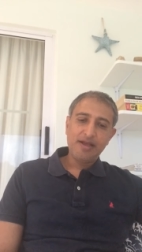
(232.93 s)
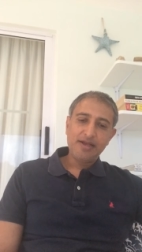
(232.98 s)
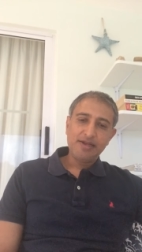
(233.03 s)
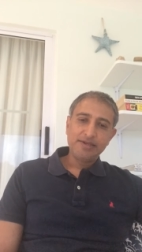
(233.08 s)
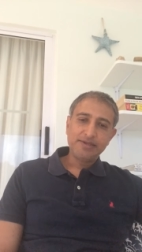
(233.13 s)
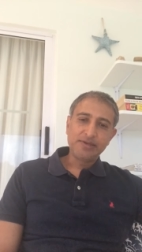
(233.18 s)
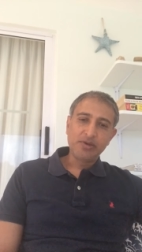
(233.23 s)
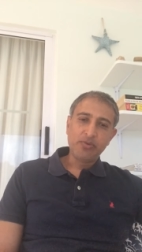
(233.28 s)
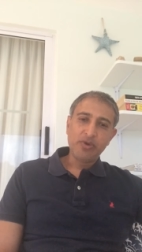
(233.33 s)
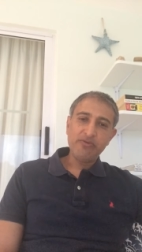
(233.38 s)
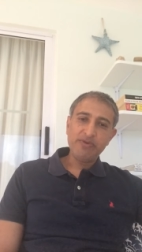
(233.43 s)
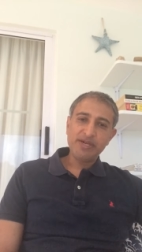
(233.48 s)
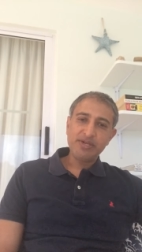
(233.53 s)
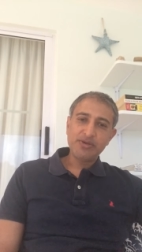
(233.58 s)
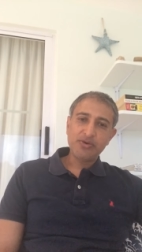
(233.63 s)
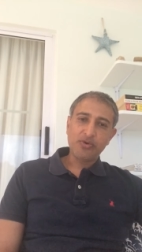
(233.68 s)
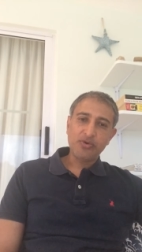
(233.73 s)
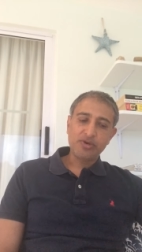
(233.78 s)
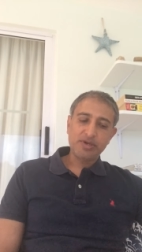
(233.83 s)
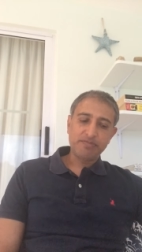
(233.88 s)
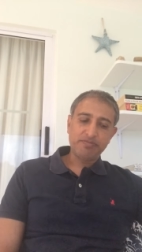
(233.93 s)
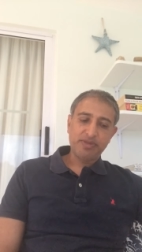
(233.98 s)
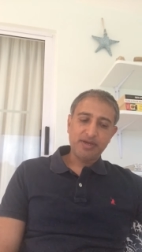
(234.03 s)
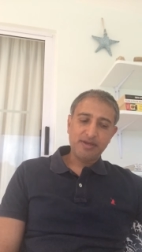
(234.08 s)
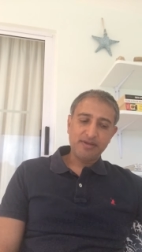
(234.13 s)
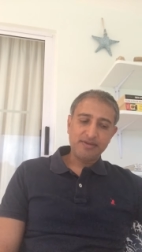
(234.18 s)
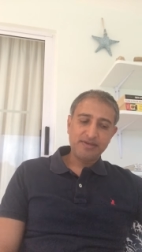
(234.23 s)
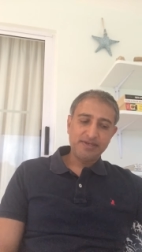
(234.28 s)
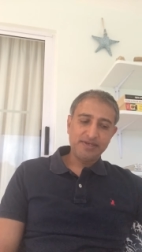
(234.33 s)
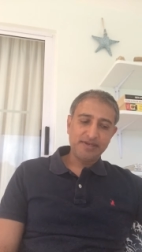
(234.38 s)
So when we talk
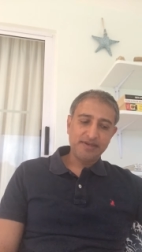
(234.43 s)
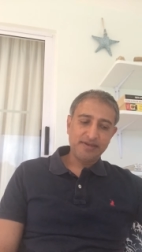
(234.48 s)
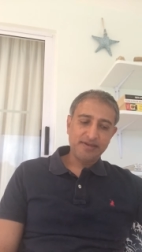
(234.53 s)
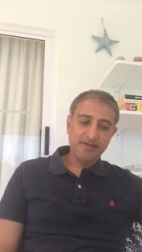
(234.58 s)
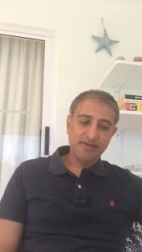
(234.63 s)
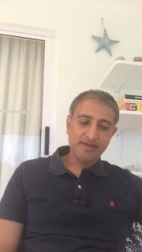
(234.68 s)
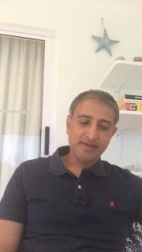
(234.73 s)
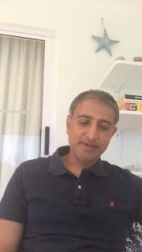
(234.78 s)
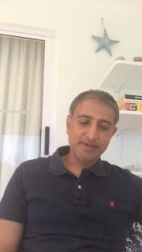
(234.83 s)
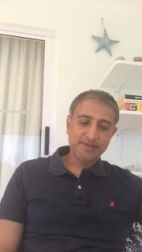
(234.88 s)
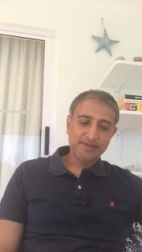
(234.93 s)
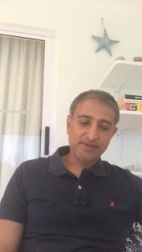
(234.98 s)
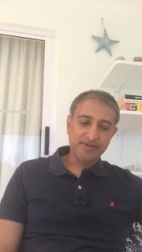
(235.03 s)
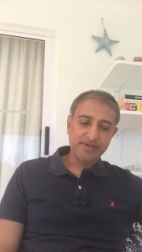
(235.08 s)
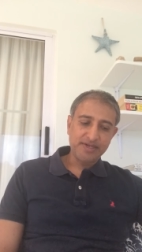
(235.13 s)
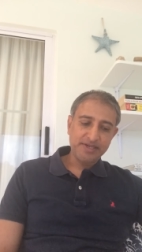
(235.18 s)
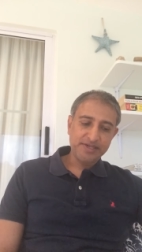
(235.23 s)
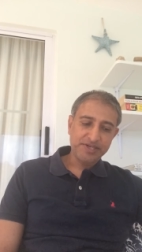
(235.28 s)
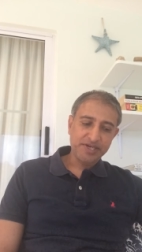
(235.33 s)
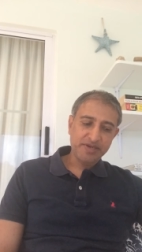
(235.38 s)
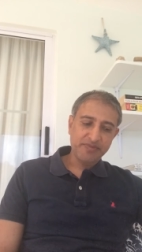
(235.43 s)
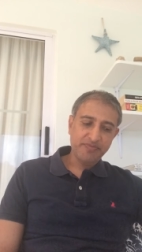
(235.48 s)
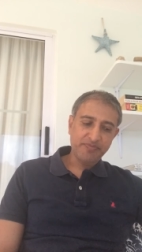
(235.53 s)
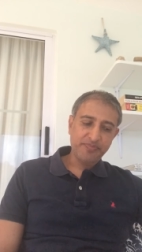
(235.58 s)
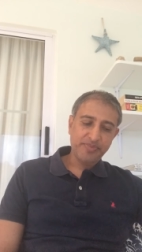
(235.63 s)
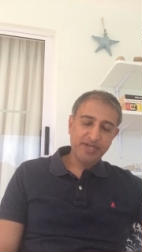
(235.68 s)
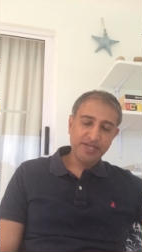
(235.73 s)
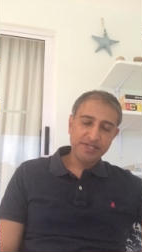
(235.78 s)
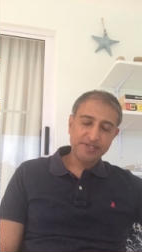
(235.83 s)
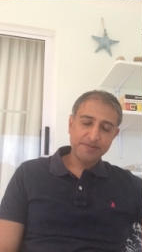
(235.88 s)
about strategic
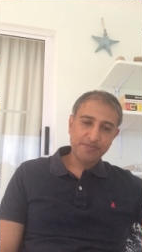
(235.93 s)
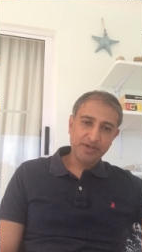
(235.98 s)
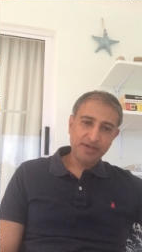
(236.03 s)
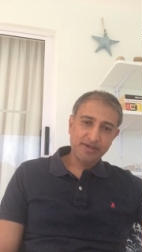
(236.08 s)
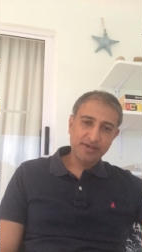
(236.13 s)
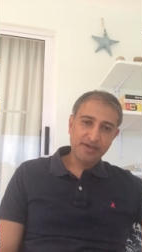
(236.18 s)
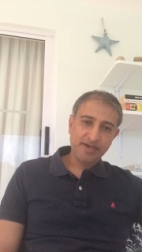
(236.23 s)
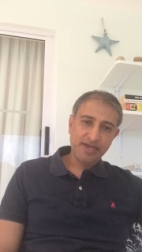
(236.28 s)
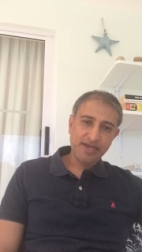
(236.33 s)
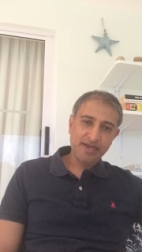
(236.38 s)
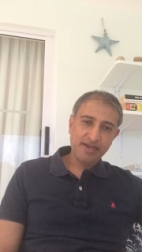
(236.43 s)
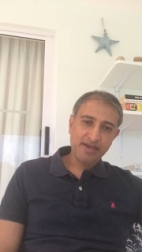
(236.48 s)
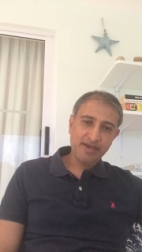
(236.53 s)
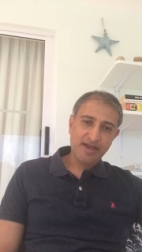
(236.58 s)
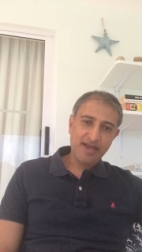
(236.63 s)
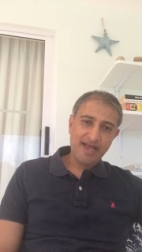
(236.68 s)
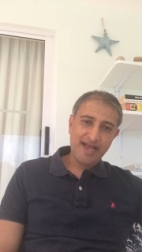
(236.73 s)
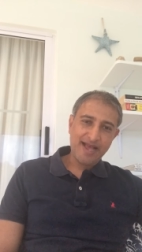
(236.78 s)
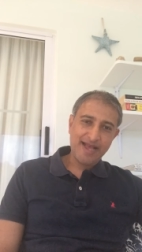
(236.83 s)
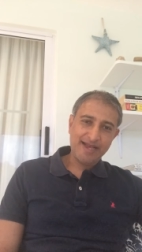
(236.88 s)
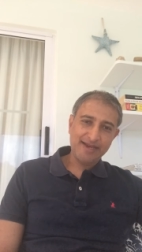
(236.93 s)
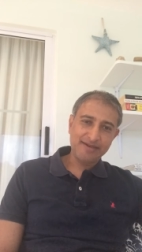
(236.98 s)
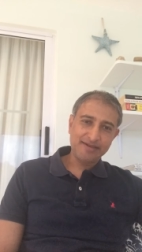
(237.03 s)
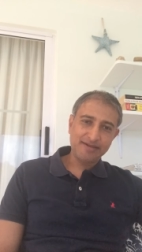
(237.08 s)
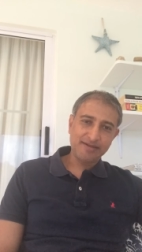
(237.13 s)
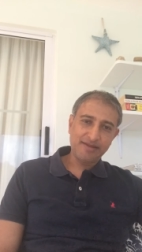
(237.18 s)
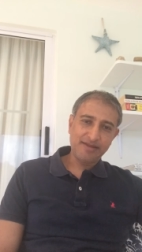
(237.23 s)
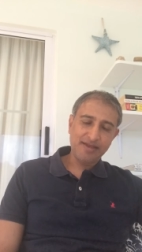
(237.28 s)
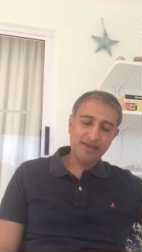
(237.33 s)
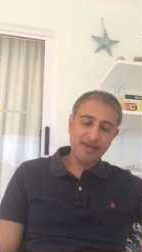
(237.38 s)
peace building
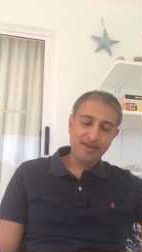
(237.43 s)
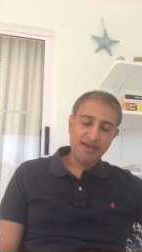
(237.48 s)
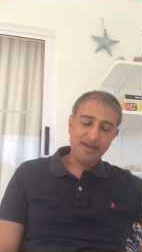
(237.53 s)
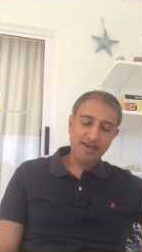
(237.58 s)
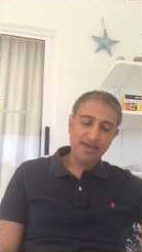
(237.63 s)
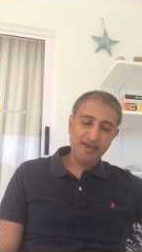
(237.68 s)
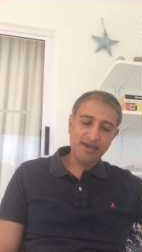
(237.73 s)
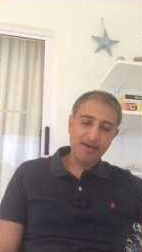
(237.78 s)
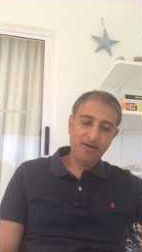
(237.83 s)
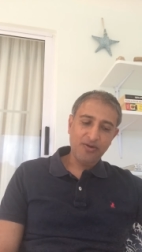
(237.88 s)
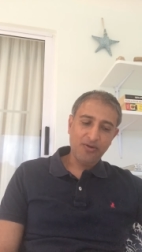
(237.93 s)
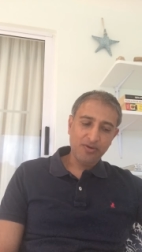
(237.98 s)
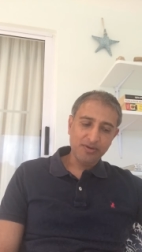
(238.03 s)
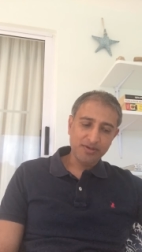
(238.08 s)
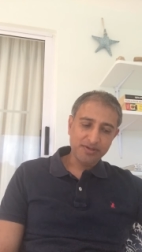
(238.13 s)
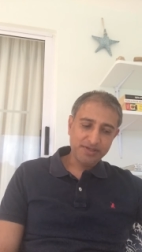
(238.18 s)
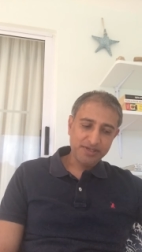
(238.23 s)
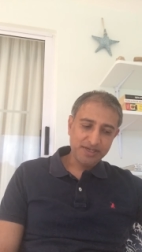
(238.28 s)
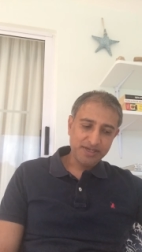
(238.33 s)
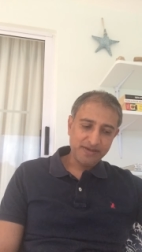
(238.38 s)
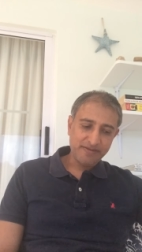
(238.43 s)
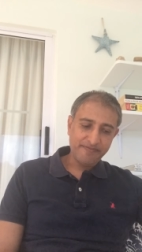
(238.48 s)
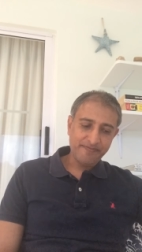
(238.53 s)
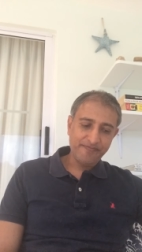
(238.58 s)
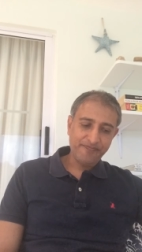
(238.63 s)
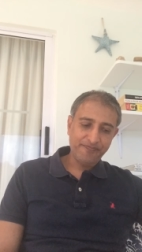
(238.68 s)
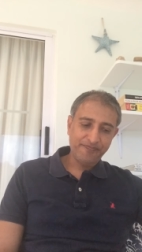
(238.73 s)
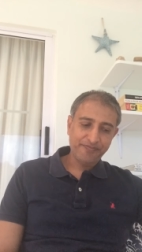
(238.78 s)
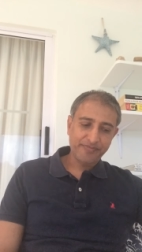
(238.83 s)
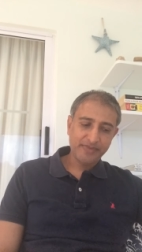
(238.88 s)
and the
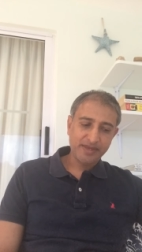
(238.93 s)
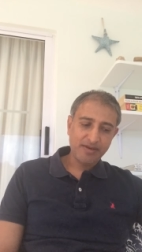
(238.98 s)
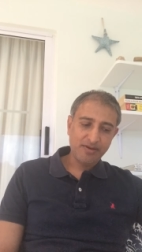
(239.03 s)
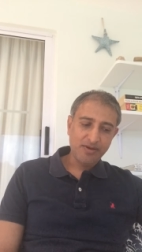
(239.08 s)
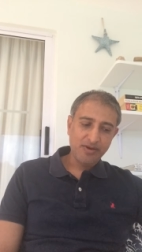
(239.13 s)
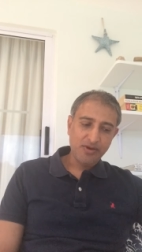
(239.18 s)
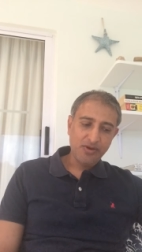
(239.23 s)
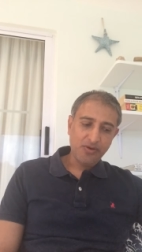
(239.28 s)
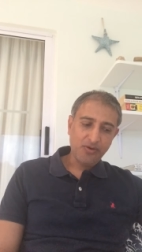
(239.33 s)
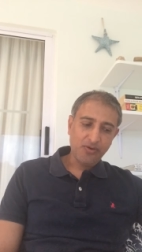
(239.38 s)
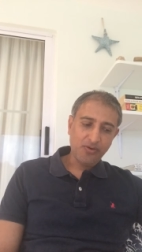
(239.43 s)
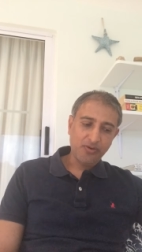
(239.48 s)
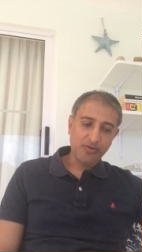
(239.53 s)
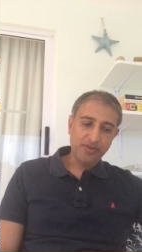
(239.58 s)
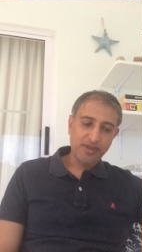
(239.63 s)
long-term or